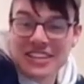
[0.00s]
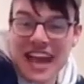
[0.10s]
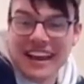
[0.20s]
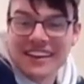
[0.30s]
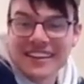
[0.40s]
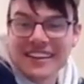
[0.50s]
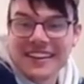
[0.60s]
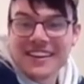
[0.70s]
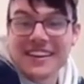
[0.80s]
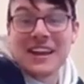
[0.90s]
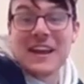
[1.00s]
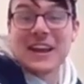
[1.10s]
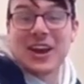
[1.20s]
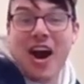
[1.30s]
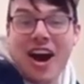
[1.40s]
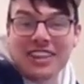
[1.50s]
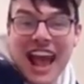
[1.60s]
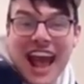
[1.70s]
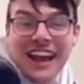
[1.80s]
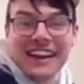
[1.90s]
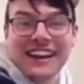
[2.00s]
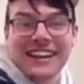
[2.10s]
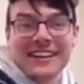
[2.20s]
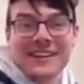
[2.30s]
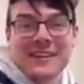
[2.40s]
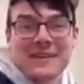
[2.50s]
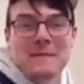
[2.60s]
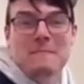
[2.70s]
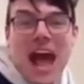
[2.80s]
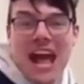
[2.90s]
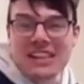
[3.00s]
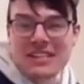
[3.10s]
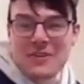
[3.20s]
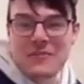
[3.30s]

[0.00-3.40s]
it! He called it! It's gonna happen. Man's a